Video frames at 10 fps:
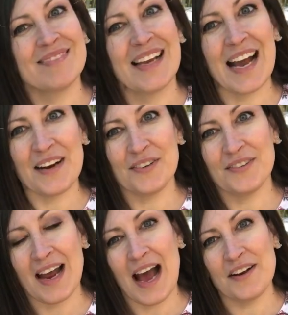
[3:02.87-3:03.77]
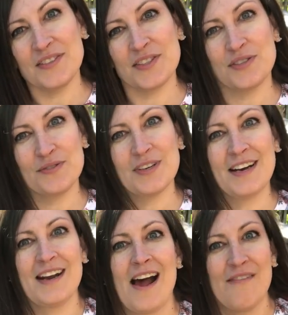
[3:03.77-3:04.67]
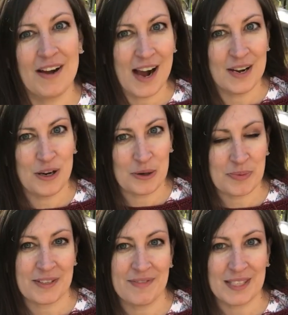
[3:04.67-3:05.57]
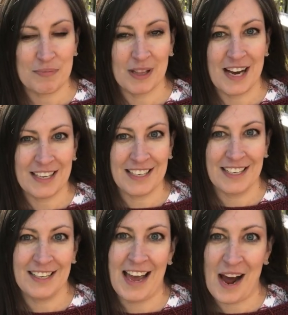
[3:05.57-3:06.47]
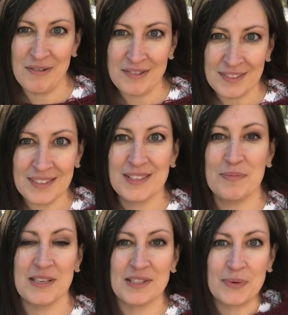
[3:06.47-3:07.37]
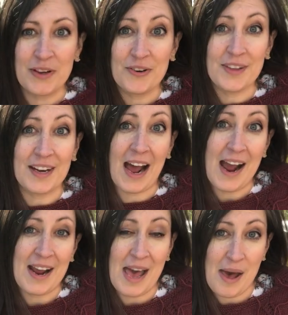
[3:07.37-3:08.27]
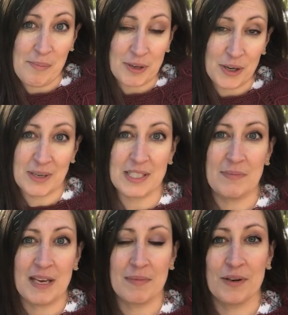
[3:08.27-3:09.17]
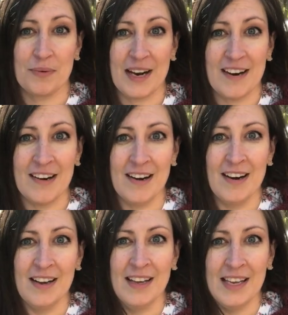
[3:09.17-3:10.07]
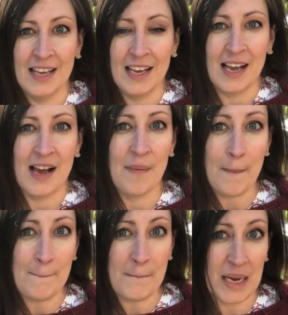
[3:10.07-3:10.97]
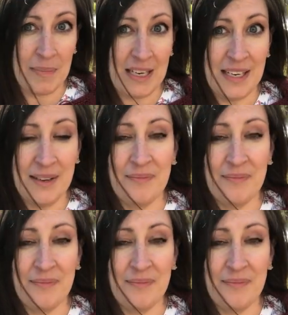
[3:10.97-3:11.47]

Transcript: I don't, I do not have high hopes of this blocking out to be a sweater that I am going to be able to wear. Maybe,